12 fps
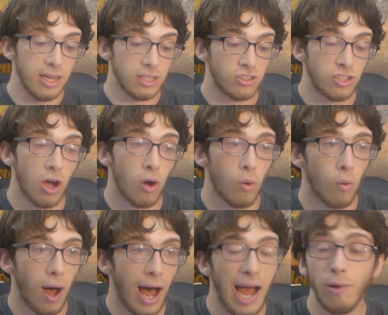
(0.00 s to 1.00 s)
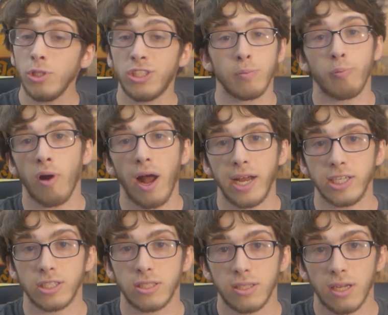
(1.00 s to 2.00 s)
So I was
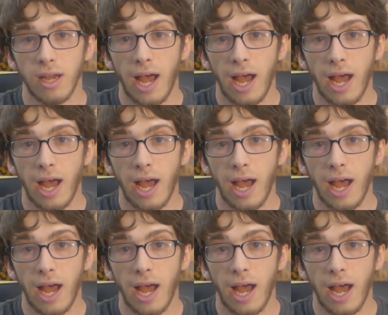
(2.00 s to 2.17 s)
surprised.